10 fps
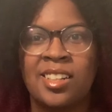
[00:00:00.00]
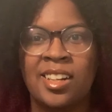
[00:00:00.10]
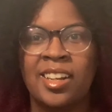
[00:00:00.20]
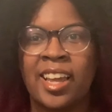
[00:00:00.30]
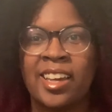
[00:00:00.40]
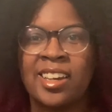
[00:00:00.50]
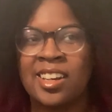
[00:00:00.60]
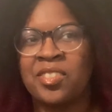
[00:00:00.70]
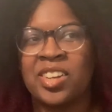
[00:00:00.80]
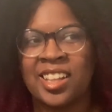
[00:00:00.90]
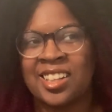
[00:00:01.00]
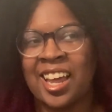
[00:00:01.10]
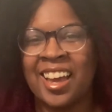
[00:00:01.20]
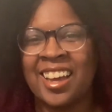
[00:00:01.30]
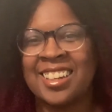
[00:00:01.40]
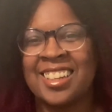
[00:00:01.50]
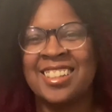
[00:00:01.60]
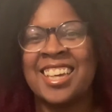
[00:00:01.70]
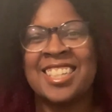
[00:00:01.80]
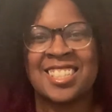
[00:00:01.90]
he couldn't even get that.
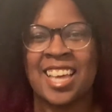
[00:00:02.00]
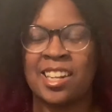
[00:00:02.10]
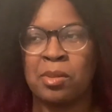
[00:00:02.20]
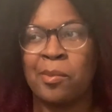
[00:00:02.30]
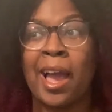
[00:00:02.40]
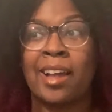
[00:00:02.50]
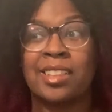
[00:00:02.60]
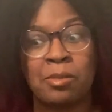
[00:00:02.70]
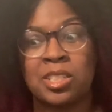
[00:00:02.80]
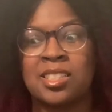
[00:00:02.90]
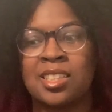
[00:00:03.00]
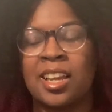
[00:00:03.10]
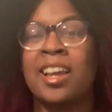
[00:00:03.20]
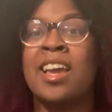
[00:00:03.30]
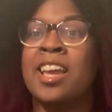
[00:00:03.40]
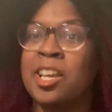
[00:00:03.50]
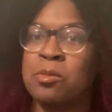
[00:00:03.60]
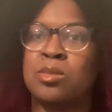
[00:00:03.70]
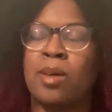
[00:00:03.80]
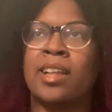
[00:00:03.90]
He just had to be Black. That was his thing. He
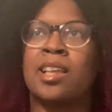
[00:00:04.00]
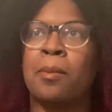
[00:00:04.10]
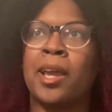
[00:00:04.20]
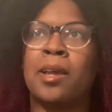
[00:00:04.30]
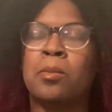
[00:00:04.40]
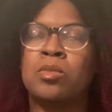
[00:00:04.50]
was Black. They made